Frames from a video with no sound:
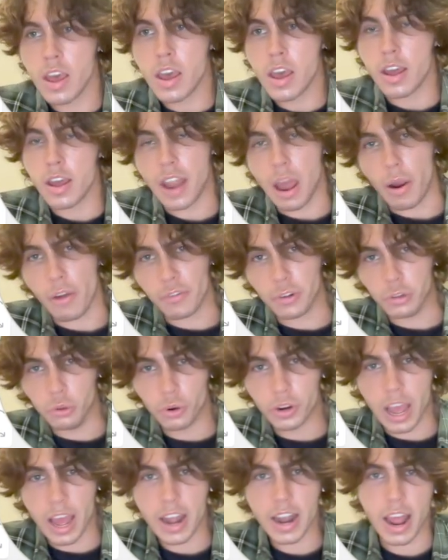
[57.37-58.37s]
Now, if we
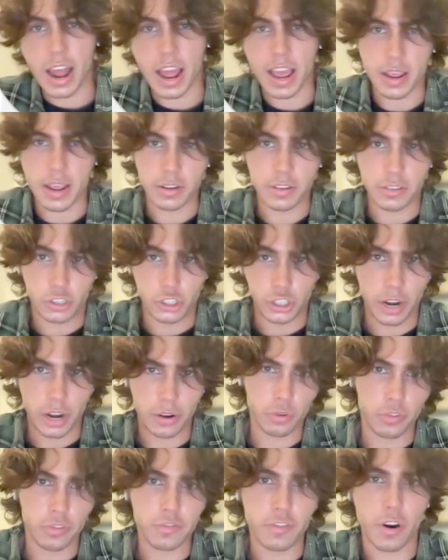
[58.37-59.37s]
look at a
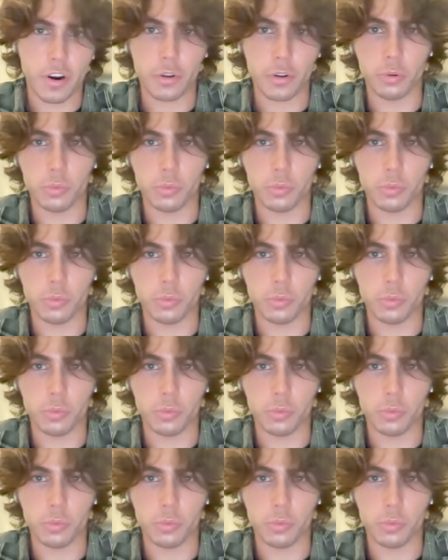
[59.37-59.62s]
general funnel